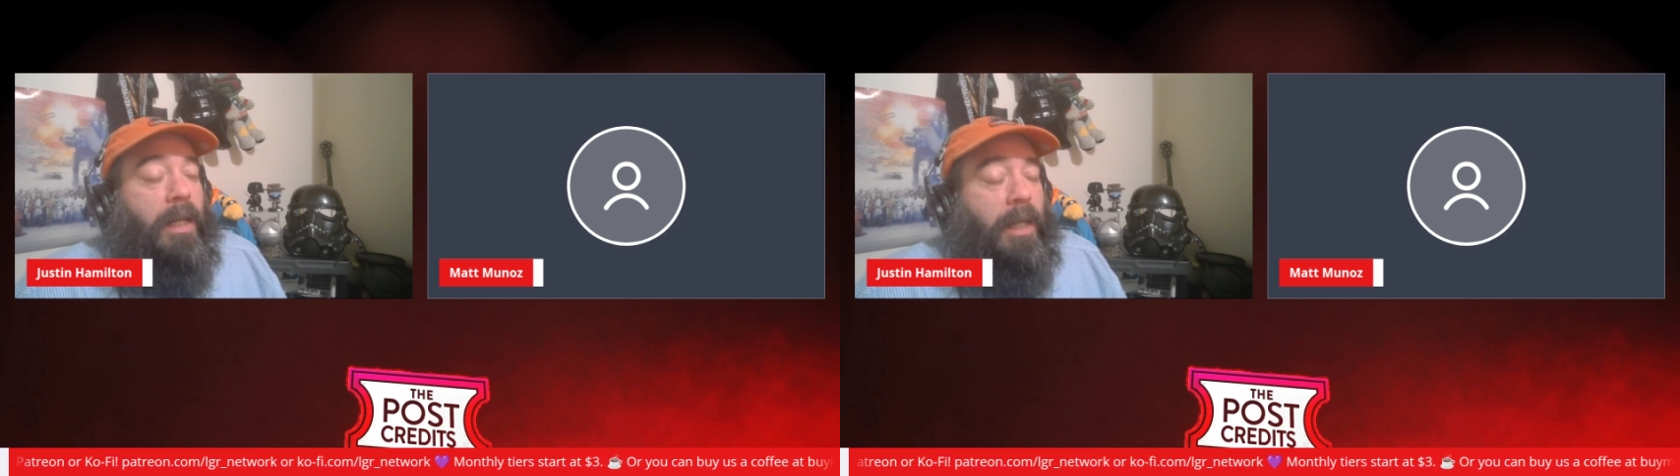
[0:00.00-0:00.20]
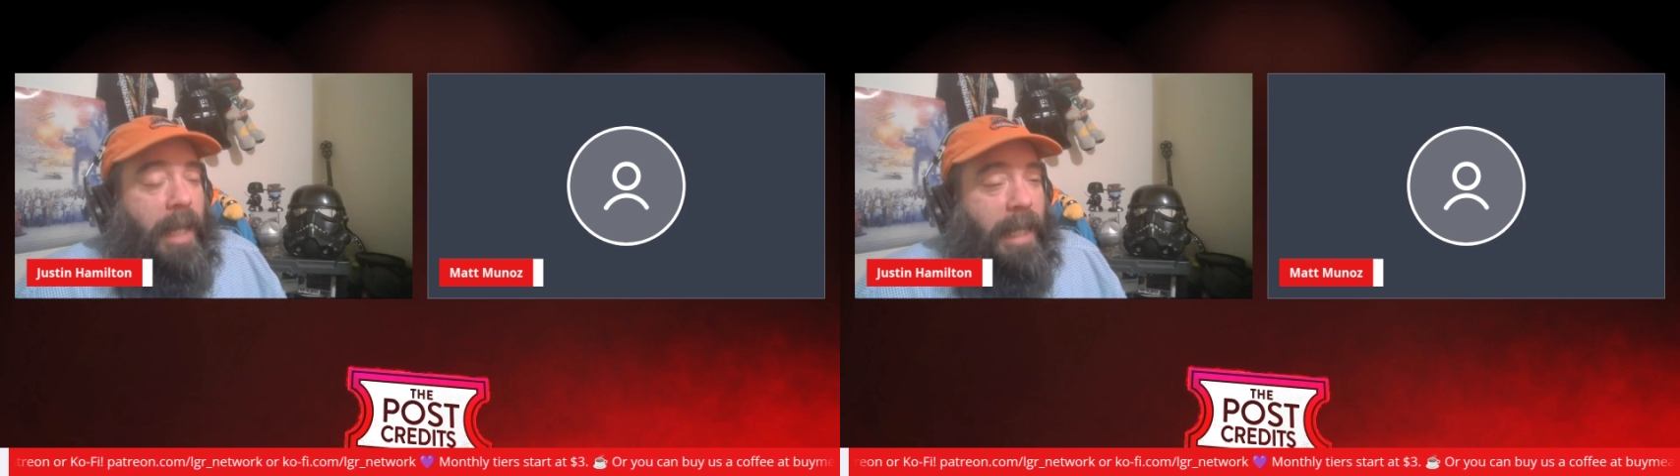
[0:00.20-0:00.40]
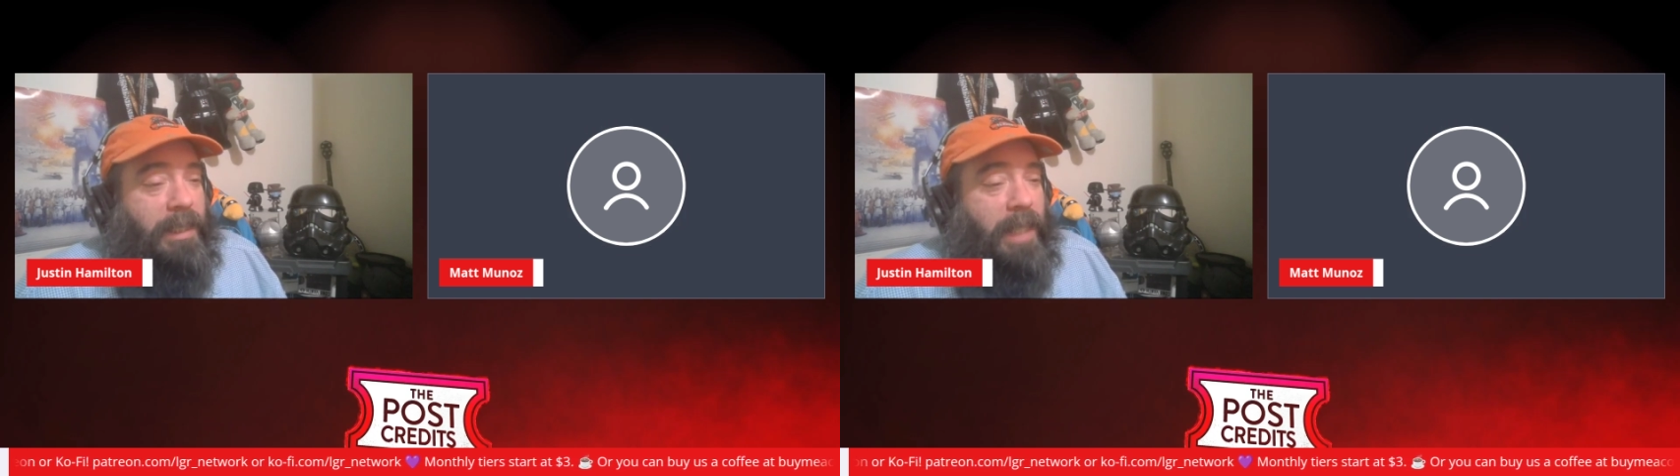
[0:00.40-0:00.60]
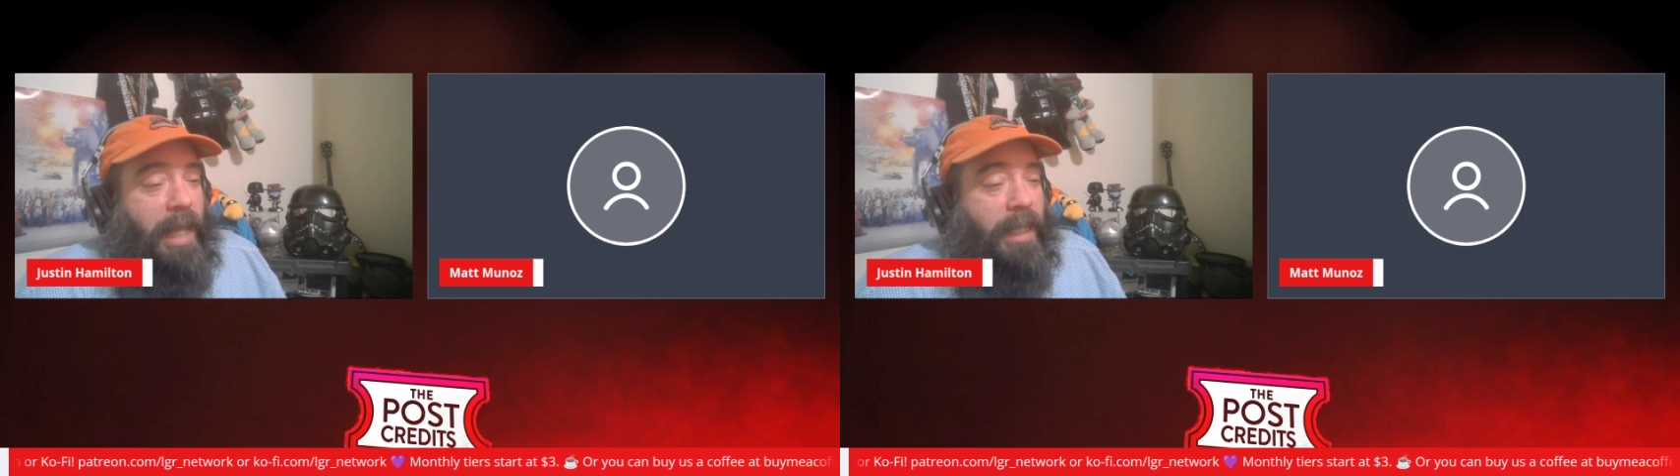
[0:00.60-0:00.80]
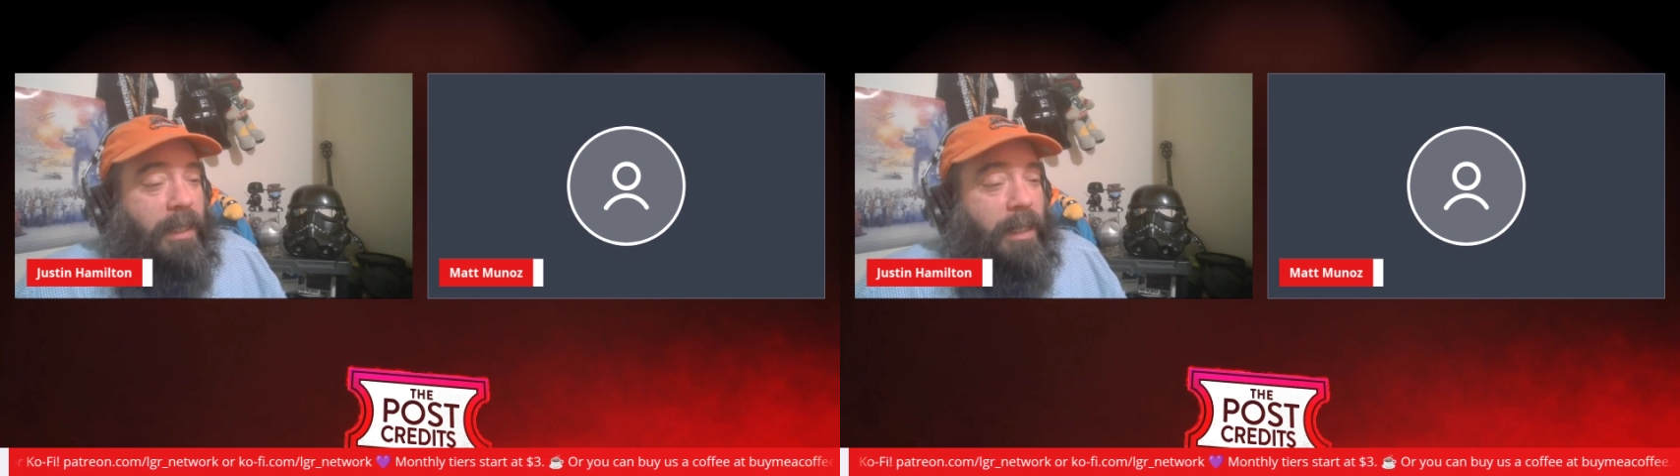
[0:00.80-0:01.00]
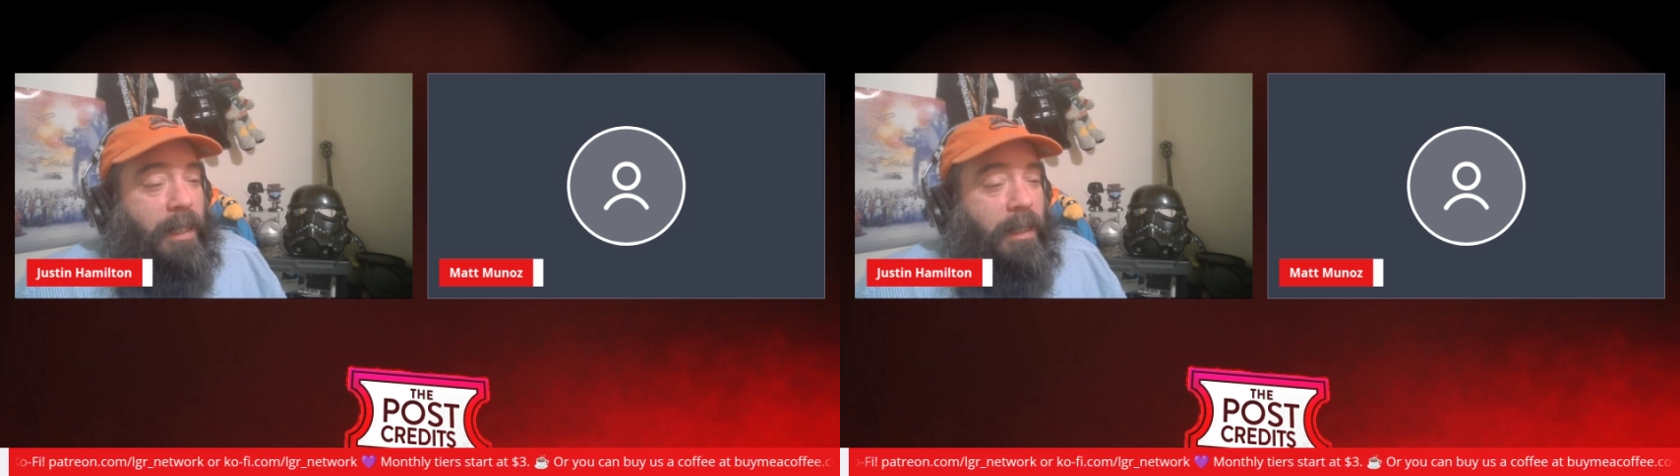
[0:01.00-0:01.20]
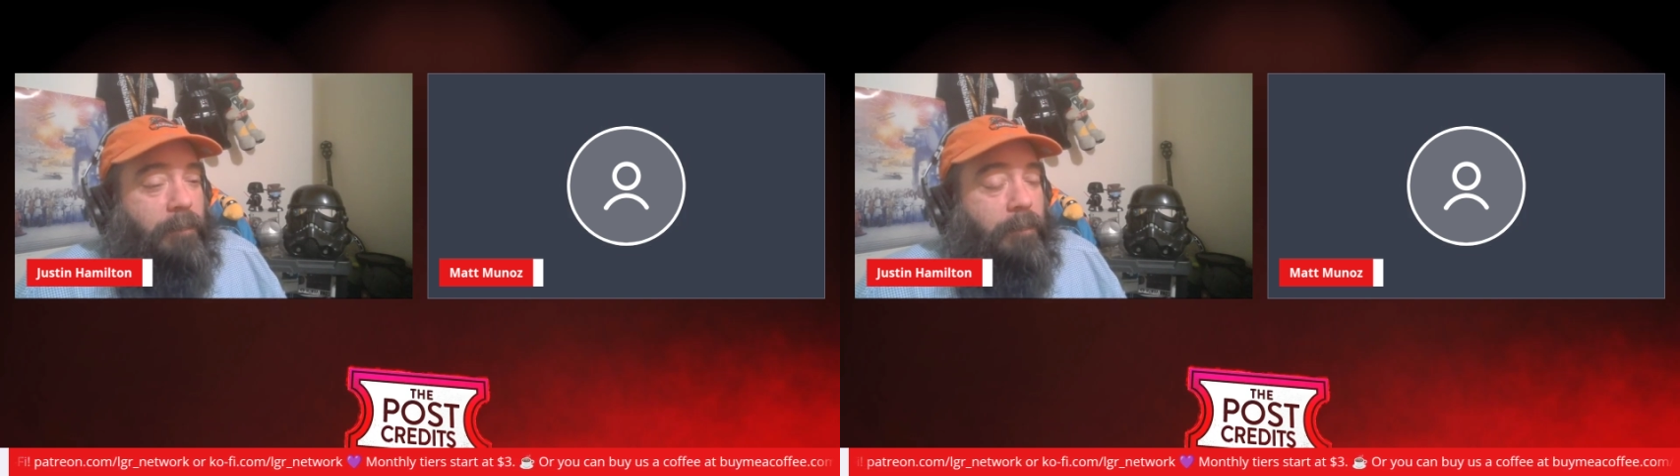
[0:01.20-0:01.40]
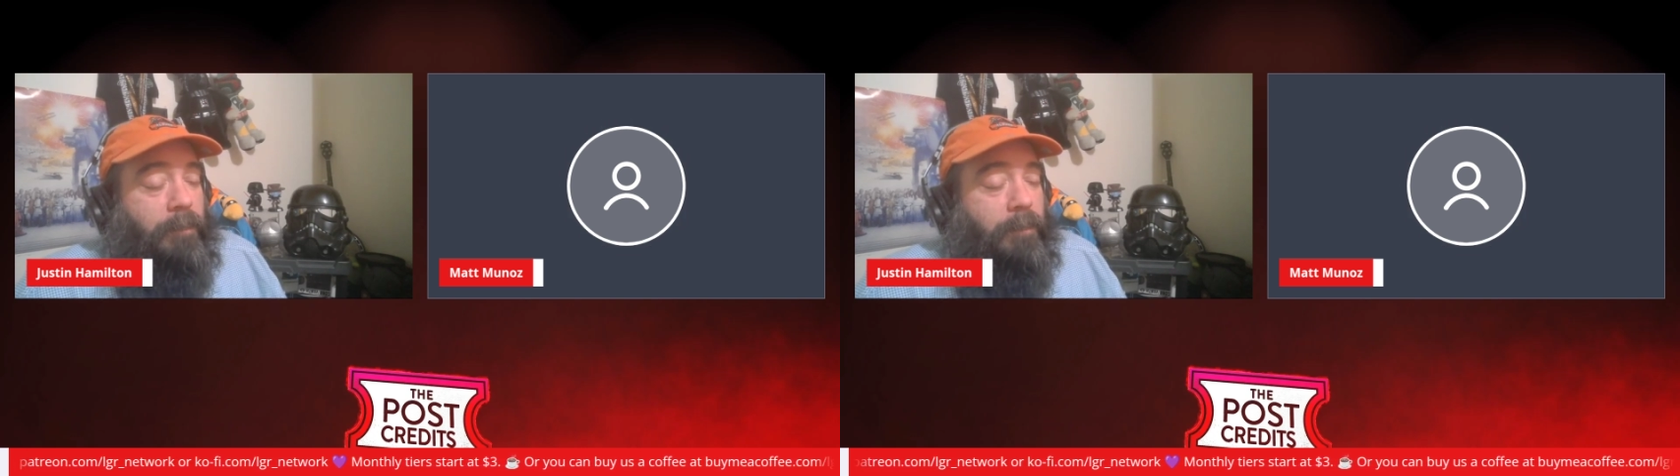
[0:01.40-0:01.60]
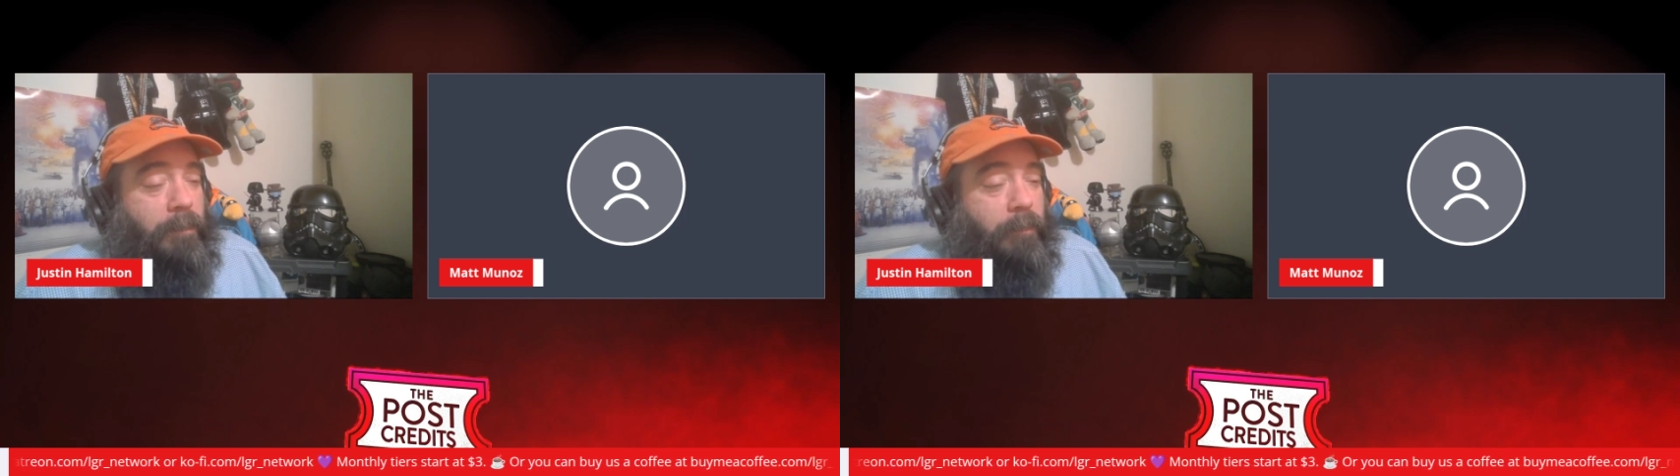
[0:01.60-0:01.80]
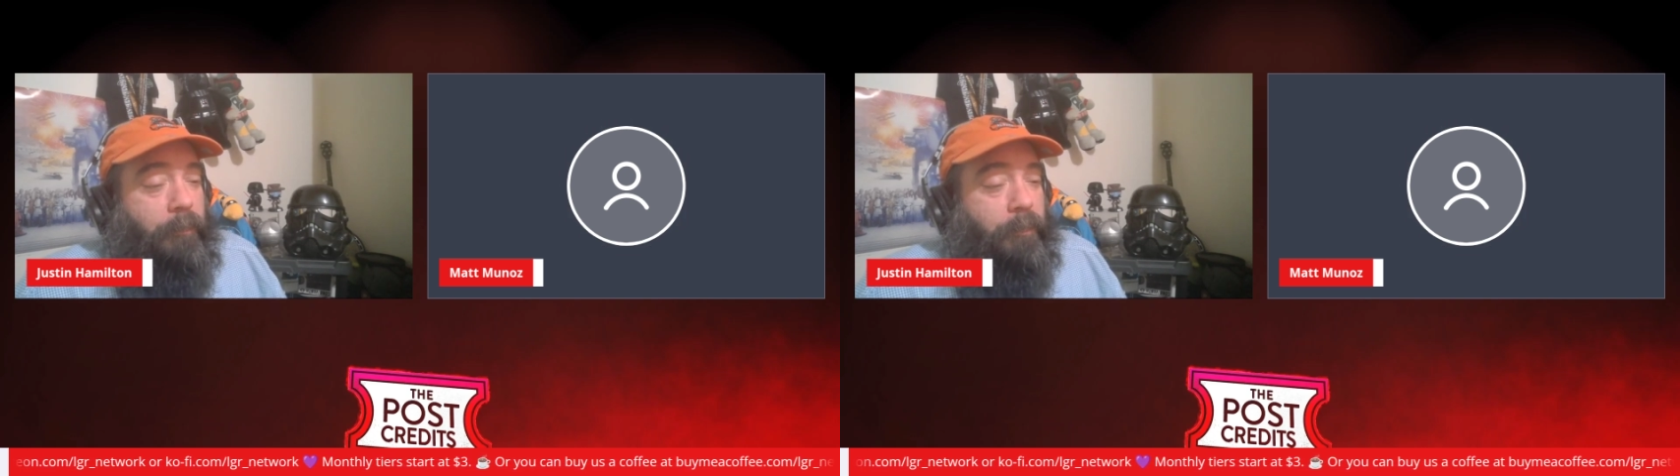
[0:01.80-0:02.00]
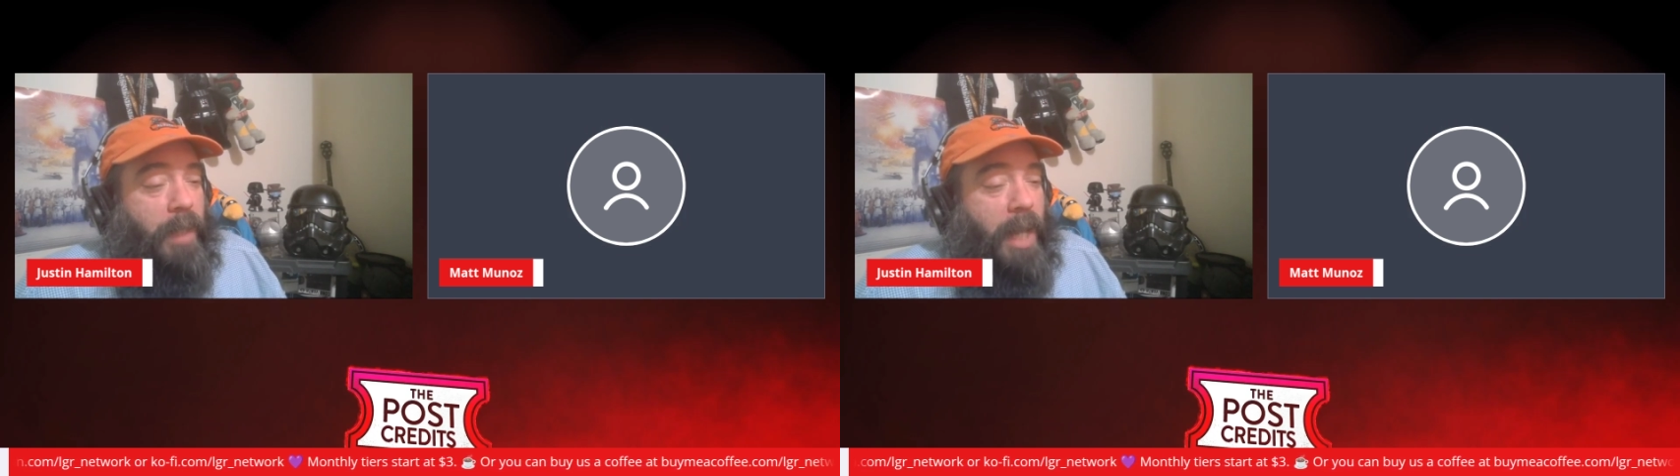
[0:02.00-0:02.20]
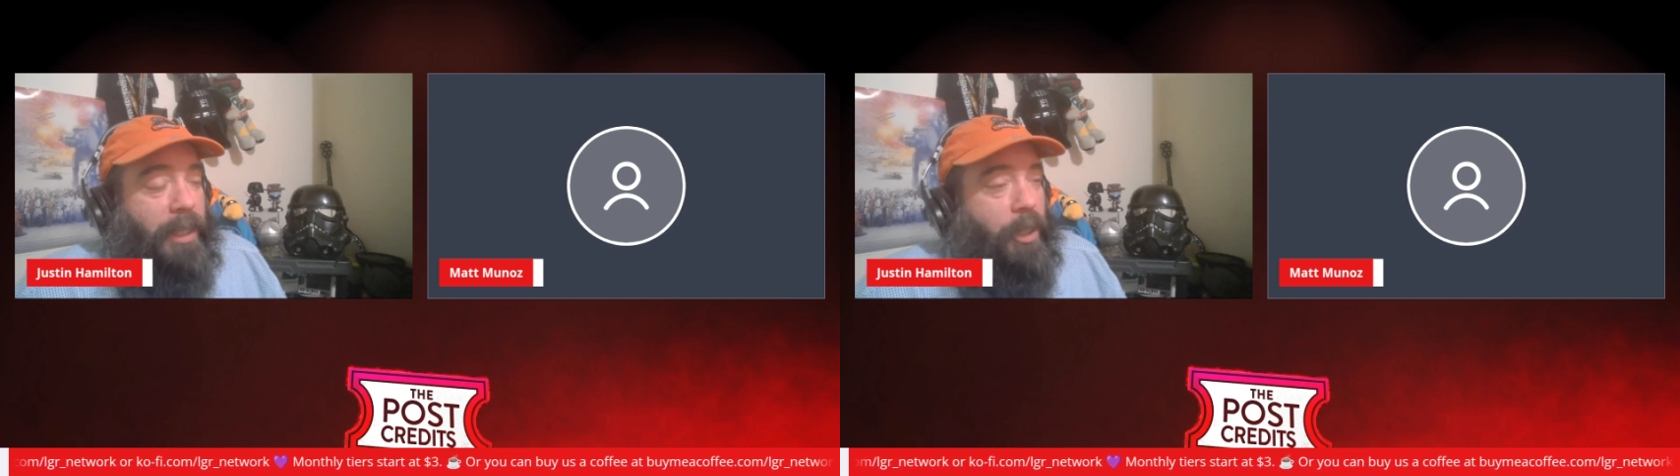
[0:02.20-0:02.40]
he's like, I